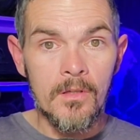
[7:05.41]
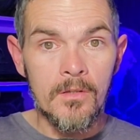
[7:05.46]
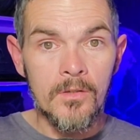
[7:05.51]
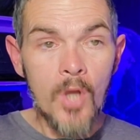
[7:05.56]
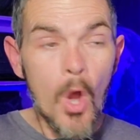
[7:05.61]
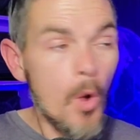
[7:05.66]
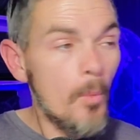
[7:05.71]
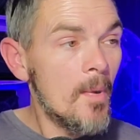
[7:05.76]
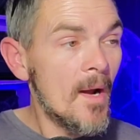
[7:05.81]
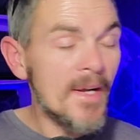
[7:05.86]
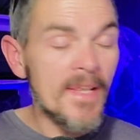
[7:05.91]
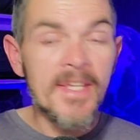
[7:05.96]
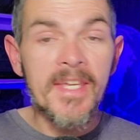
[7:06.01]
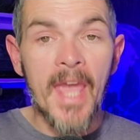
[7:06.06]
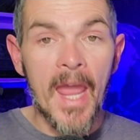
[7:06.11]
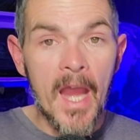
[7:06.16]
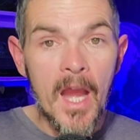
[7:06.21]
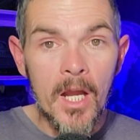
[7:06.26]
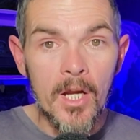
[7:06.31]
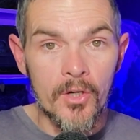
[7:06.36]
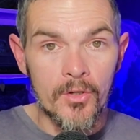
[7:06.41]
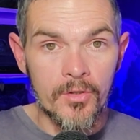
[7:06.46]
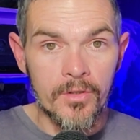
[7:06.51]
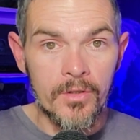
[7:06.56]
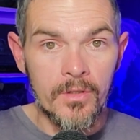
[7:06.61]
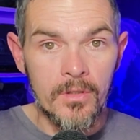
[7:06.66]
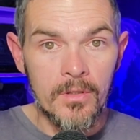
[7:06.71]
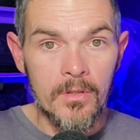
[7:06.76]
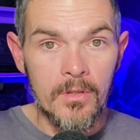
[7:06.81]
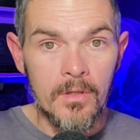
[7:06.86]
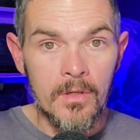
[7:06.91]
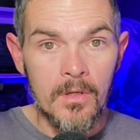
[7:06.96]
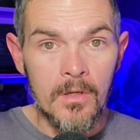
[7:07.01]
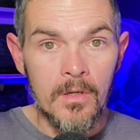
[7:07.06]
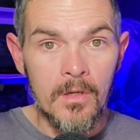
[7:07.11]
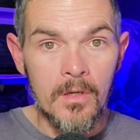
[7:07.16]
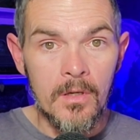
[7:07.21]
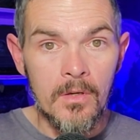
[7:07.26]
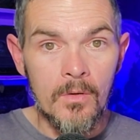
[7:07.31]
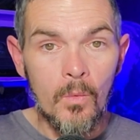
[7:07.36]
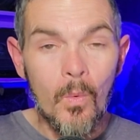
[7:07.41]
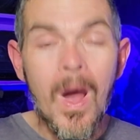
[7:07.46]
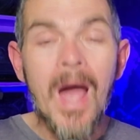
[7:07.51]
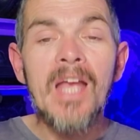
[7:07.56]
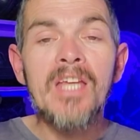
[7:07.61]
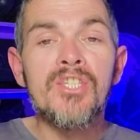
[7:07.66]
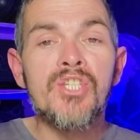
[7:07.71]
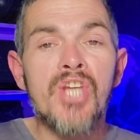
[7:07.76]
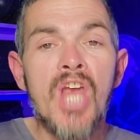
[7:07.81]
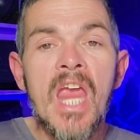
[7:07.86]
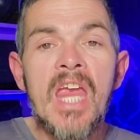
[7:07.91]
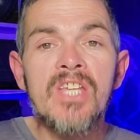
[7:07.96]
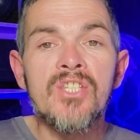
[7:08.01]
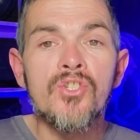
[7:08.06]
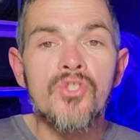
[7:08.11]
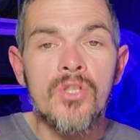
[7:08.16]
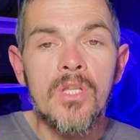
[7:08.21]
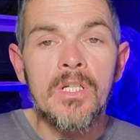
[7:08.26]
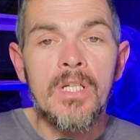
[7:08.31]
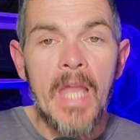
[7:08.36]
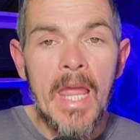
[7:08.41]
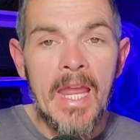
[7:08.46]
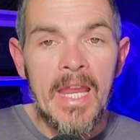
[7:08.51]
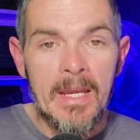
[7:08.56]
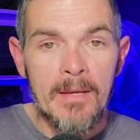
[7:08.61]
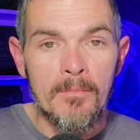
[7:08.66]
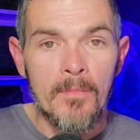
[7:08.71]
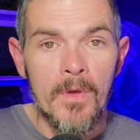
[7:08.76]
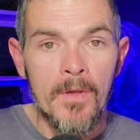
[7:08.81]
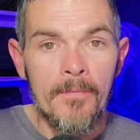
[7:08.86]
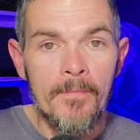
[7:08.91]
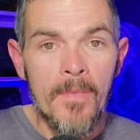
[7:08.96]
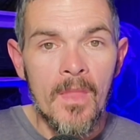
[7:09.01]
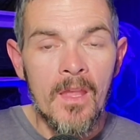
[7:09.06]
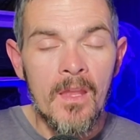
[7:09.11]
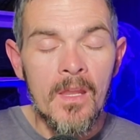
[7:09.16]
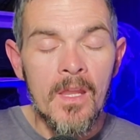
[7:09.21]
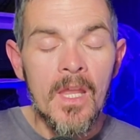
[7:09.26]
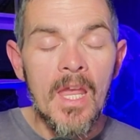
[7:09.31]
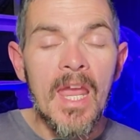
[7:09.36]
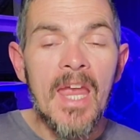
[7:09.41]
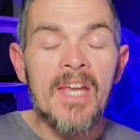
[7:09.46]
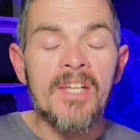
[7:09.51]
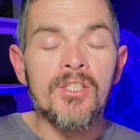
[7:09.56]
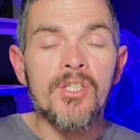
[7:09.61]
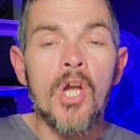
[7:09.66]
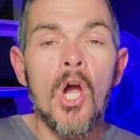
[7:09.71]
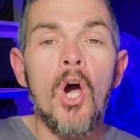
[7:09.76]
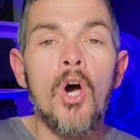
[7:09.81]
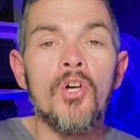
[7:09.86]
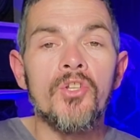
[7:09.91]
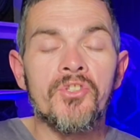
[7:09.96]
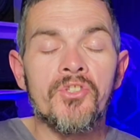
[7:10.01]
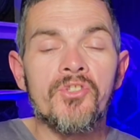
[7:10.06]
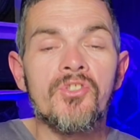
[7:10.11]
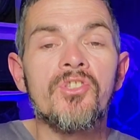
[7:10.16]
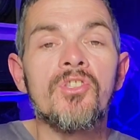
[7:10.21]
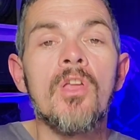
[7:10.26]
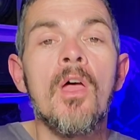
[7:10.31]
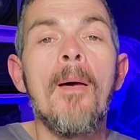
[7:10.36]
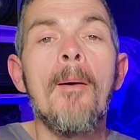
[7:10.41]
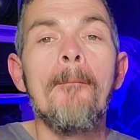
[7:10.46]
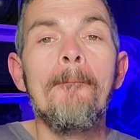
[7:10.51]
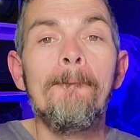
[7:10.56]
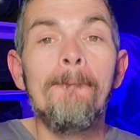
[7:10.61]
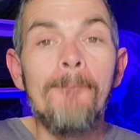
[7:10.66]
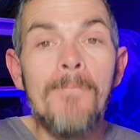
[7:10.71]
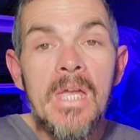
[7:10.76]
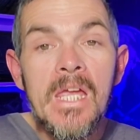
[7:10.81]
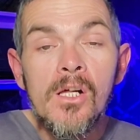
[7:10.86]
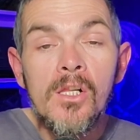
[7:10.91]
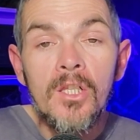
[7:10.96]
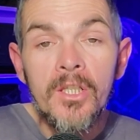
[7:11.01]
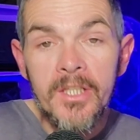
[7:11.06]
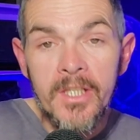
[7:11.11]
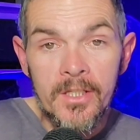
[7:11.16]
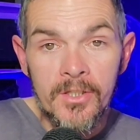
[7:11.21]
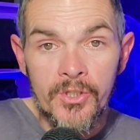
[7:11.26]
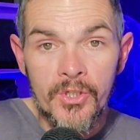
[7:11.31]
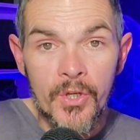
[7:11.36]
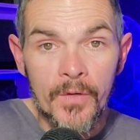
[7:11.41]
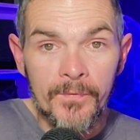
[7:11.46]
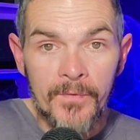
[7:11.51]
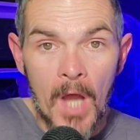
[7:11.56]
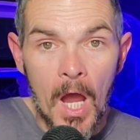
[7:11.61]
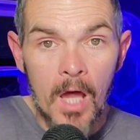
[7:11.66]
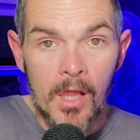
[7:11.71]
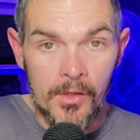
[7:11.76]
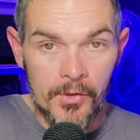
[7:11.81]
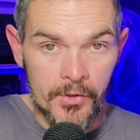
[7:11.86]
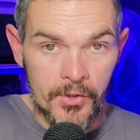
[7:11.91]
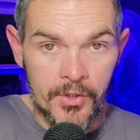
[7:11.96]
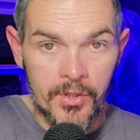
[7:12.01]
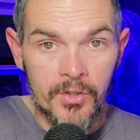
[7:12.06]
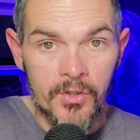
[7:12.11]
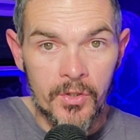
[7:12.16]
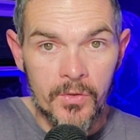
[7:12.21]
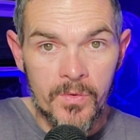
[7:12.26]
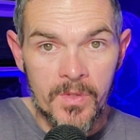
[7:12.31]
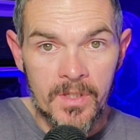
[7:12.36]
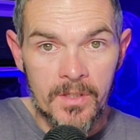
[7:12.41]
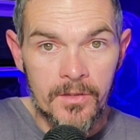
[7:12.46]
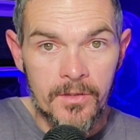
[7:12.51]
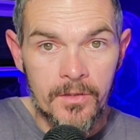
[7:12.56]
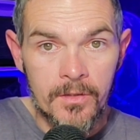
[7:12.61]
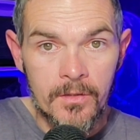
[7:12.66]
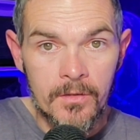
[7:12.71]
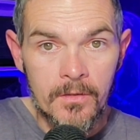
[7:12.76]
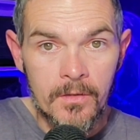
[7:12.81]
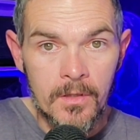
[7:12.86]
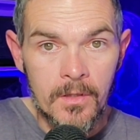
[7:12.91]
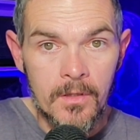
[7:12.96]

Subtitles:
Nobody cares. Why change the name? It costs millions of dollars to do this.